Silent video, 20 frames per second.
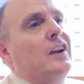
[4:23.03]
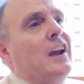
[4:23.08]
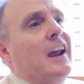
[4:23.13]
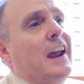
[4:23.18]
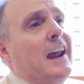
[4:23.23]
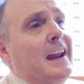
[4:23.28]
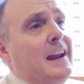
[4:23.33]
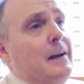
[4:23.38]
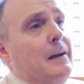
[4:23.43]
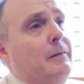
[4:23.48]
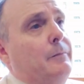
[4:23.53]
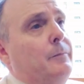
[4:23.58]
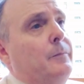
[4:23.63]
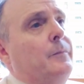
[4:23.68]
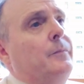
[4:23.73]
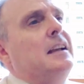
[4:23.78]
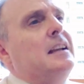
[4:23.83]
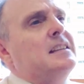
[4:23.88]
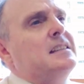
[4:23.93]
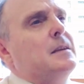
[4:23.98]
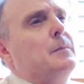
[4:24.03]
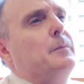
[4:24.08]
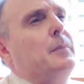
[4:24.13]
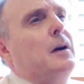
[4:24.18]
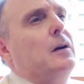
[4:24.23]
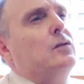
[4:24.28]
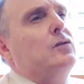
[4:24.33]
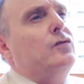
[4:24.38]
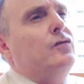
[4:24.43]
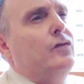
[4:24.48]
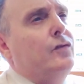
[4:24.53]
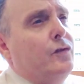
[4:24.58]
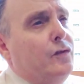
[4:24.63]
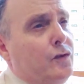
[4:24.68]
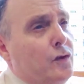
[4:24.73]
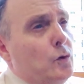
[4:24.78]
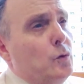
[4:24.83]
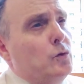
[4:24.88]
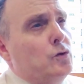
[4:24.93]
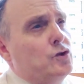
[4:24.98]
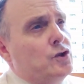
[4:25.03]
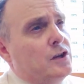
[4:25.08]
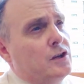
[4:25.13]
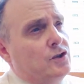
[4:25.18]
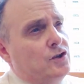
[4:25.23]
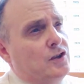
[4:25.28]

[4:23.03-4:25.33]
gain is about future